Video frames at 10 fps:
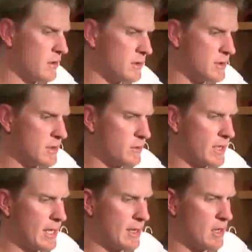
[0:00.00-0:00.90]
We
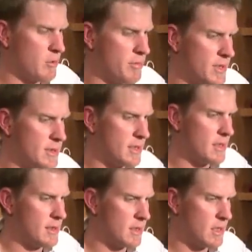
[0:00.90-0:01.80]
can't help but
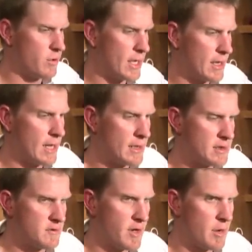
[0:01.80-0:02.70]
recognize
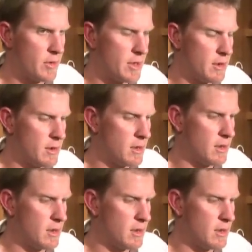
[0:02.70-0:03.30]
his family, and